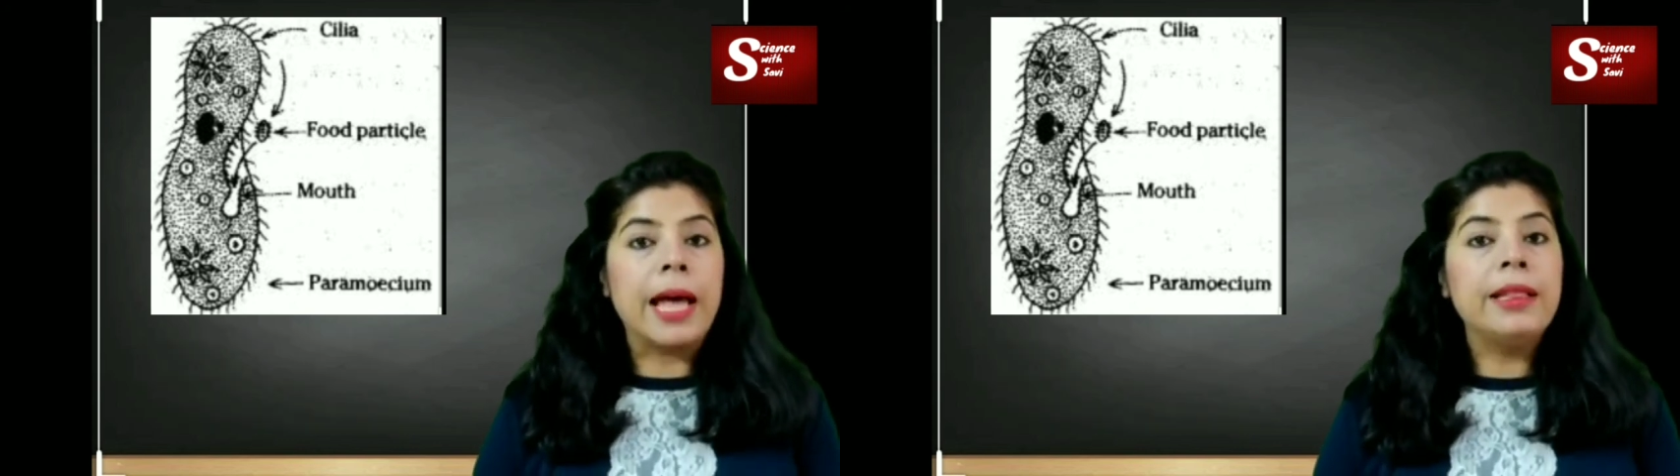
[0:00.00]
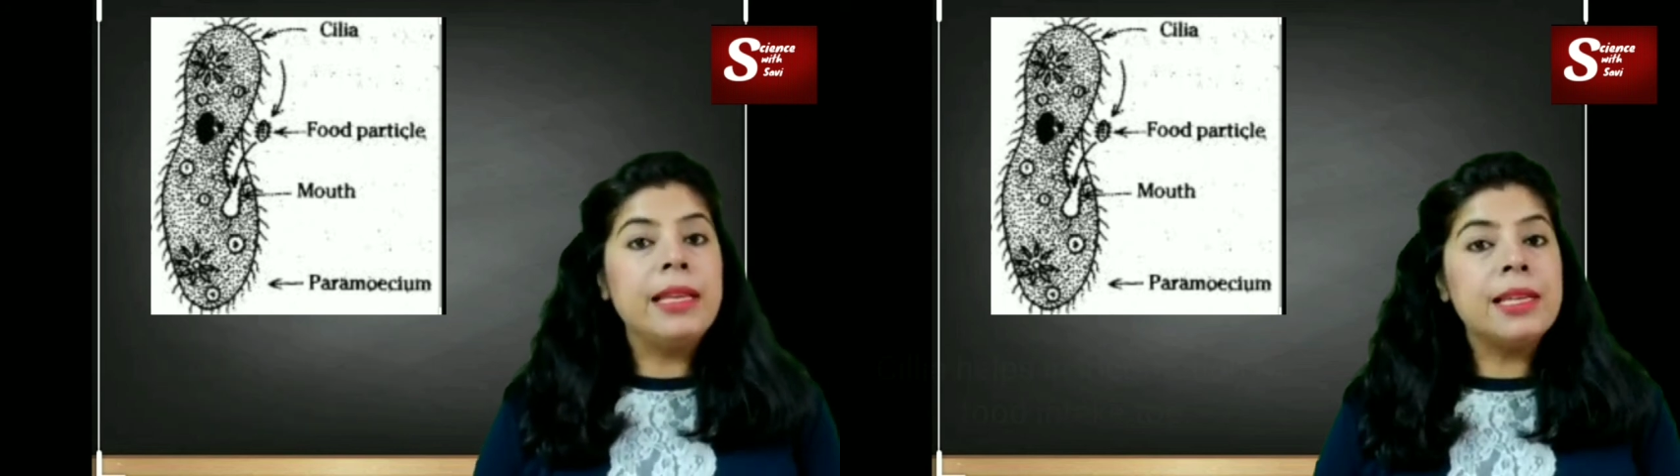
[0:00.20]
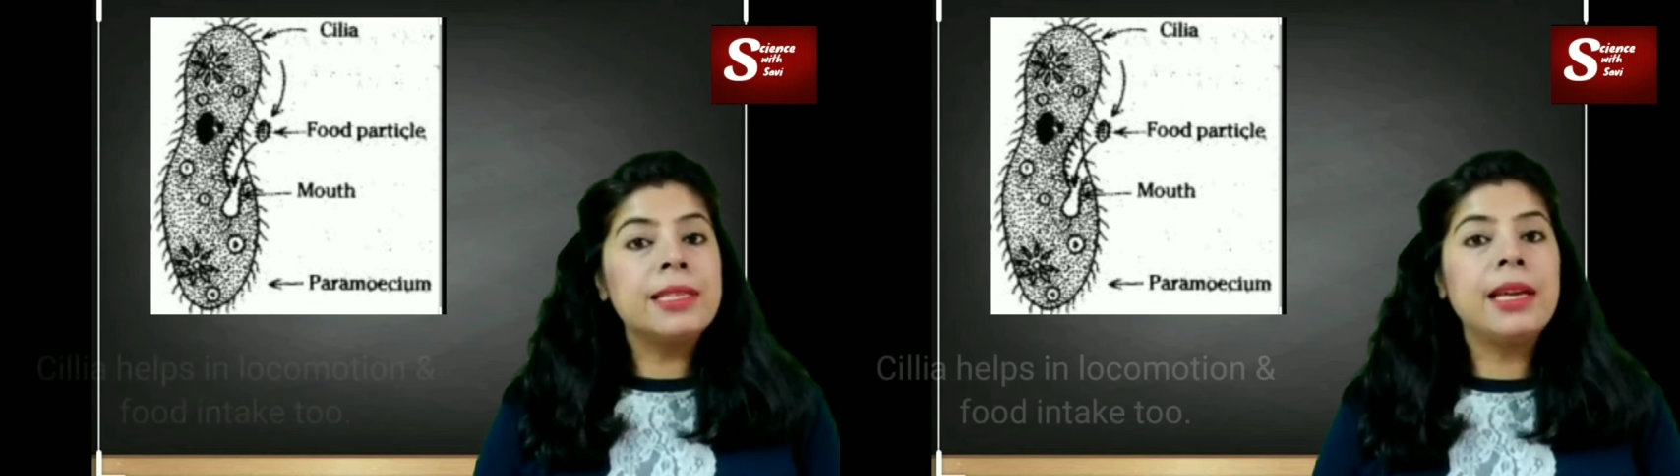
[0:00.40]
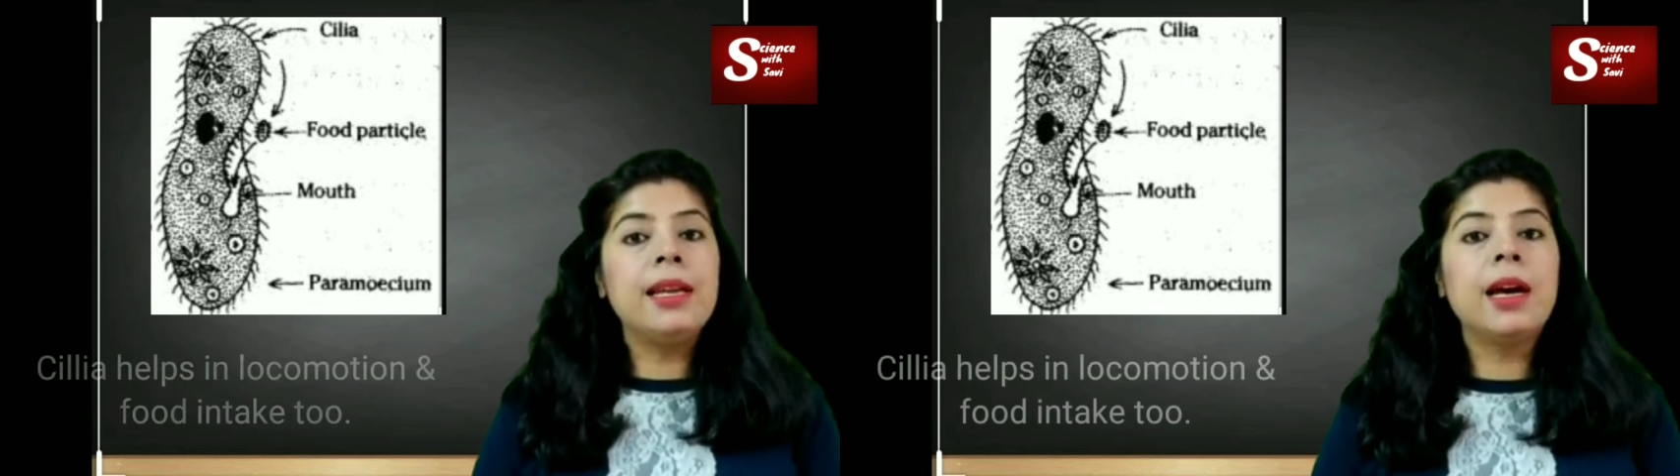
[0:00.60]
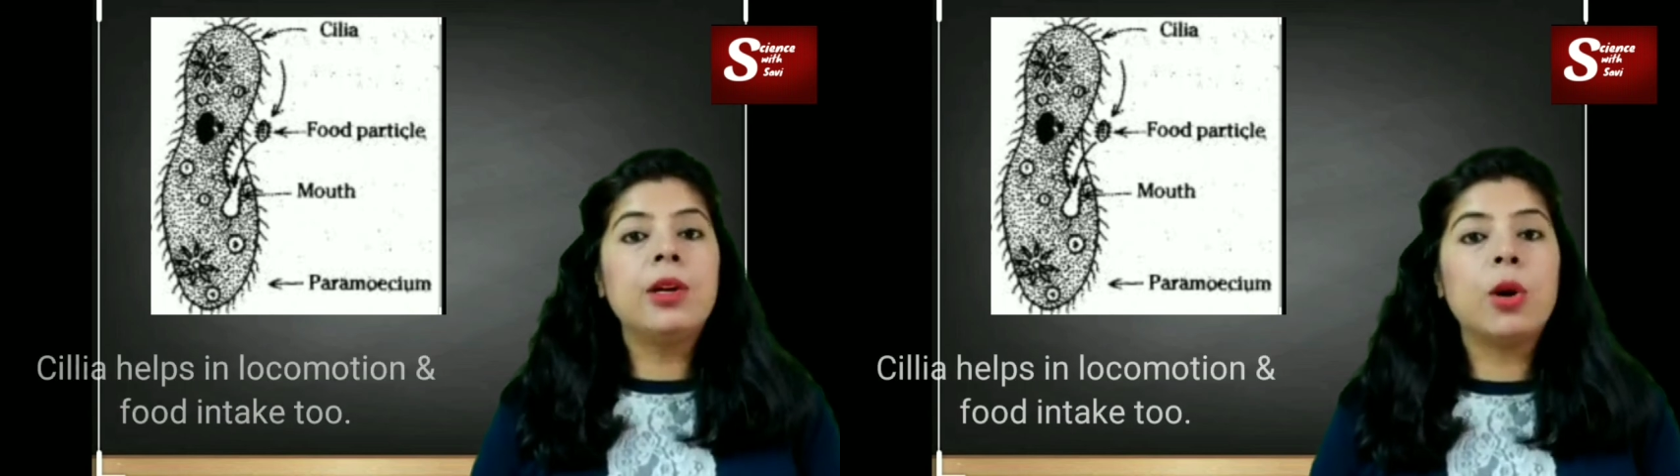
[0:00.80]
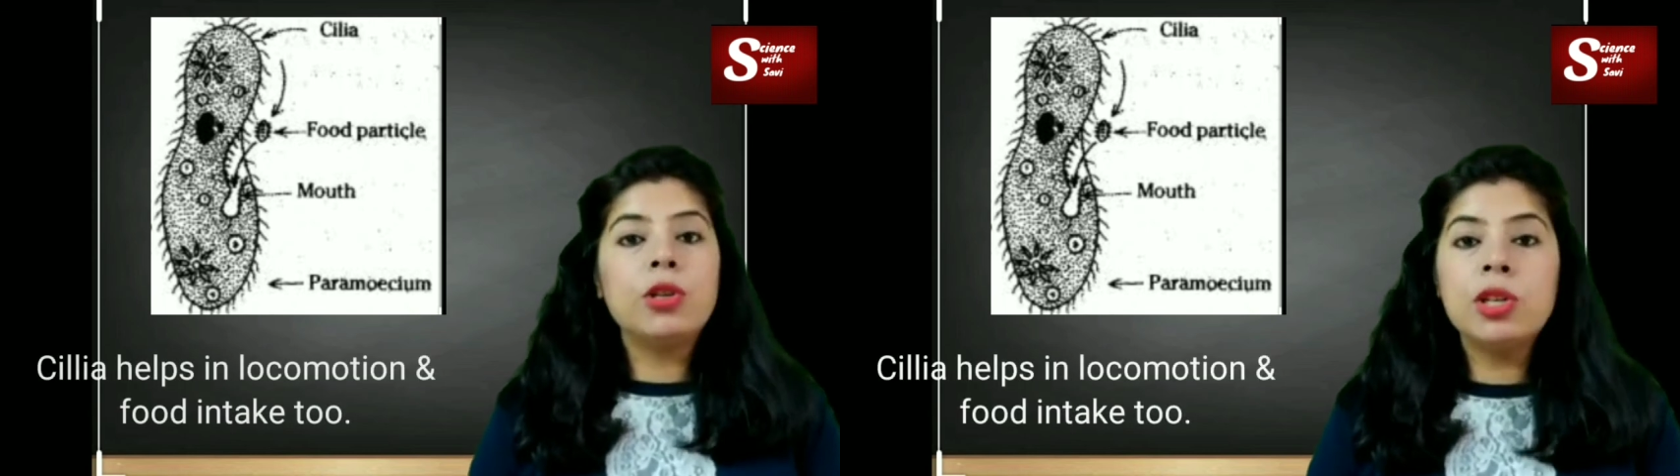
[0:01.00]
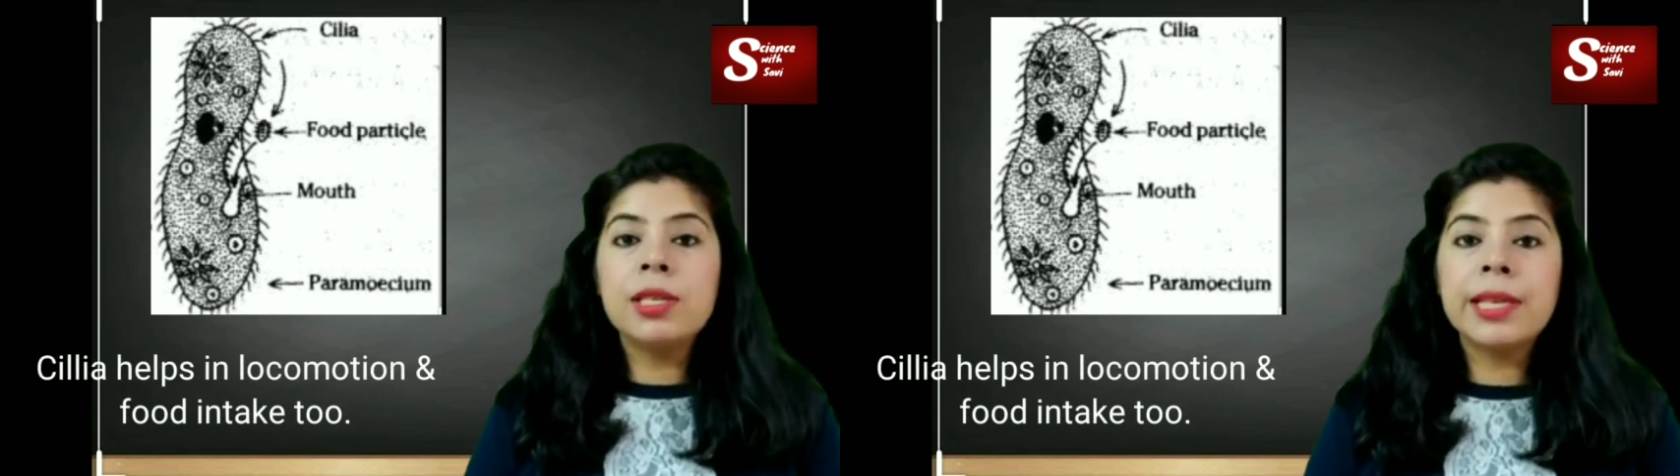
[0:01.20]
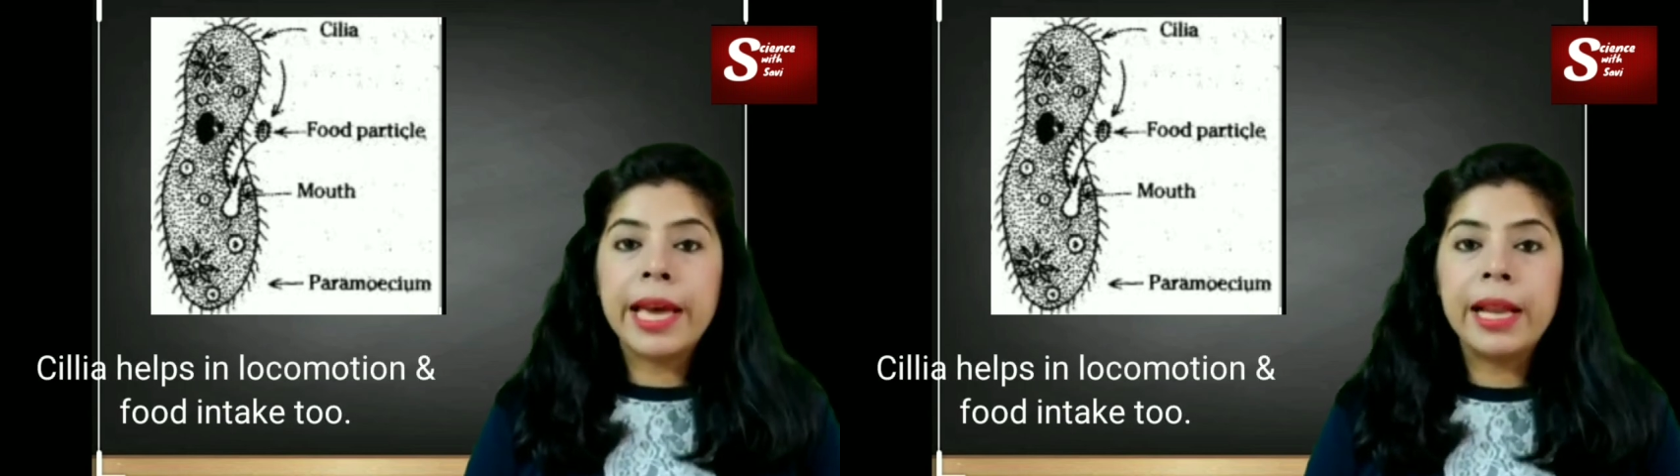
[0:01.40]
and these cilia not
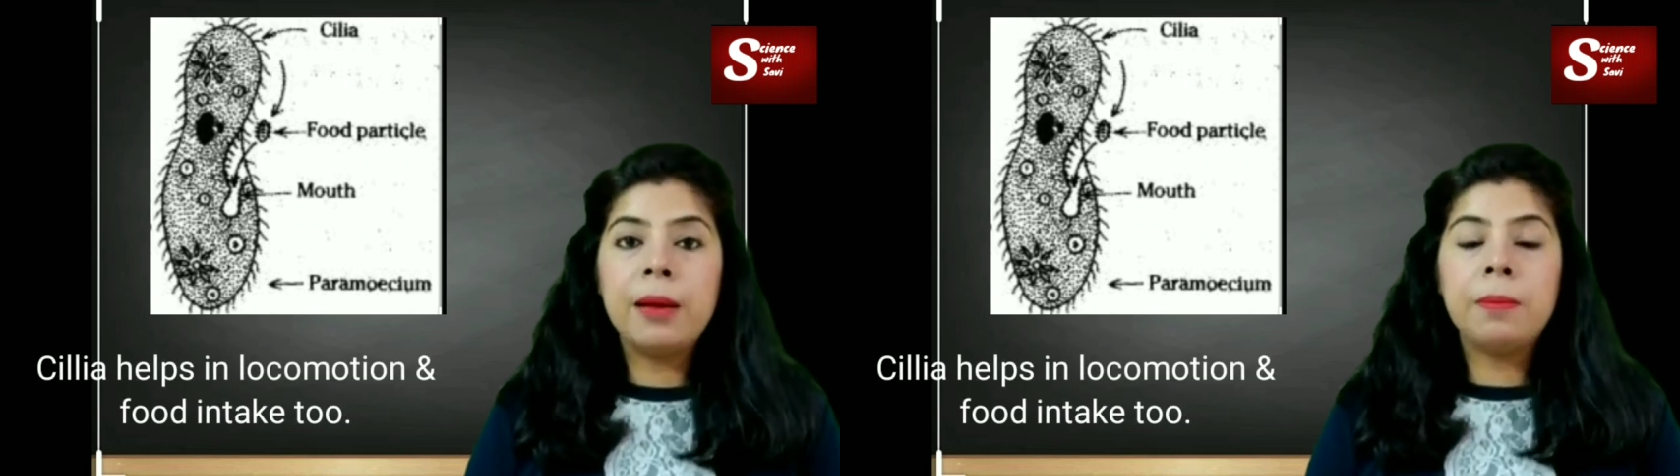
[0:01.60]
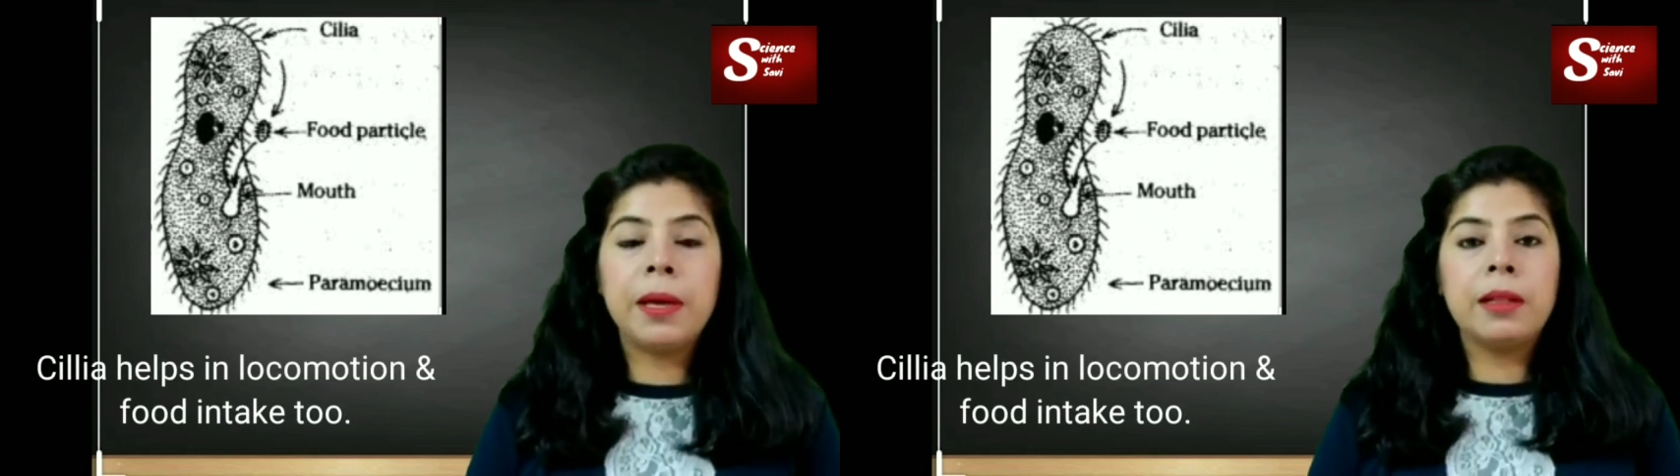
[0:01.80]
just help